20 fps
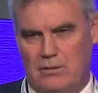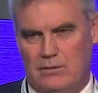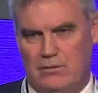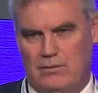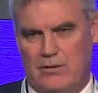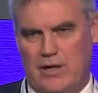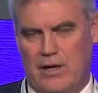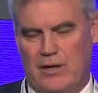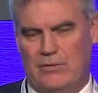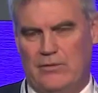
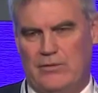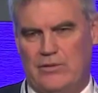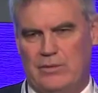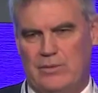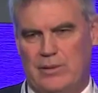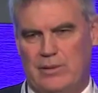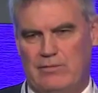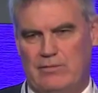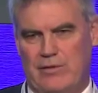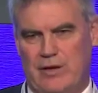For health to
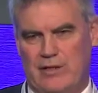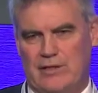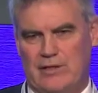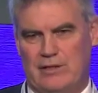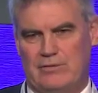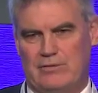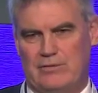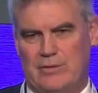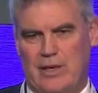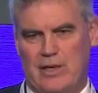be
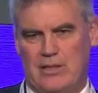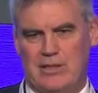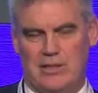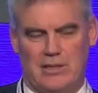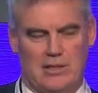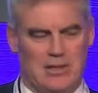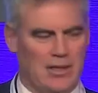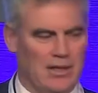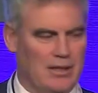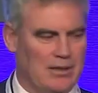effective, we
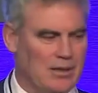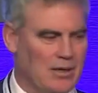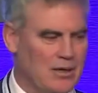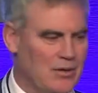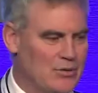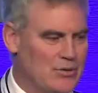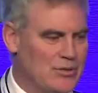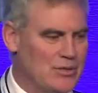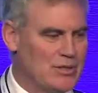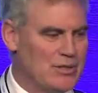actually need the
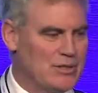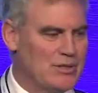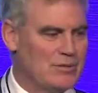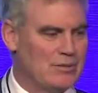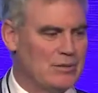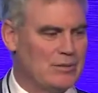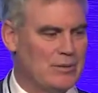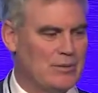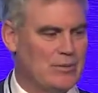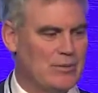whole
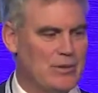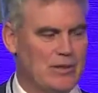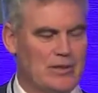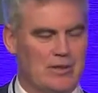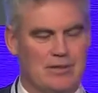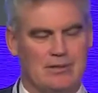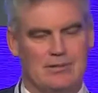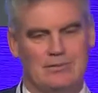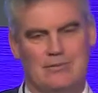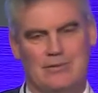system to be
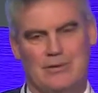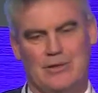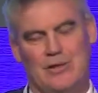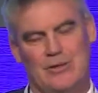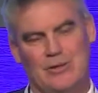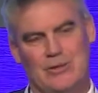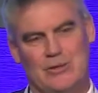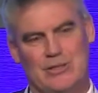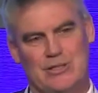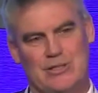working for the
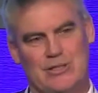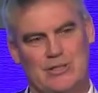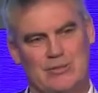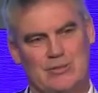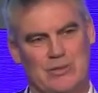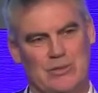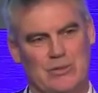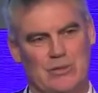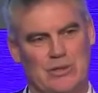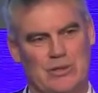whole system
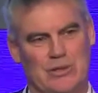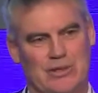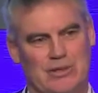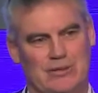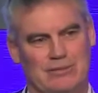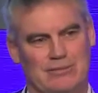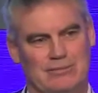to work.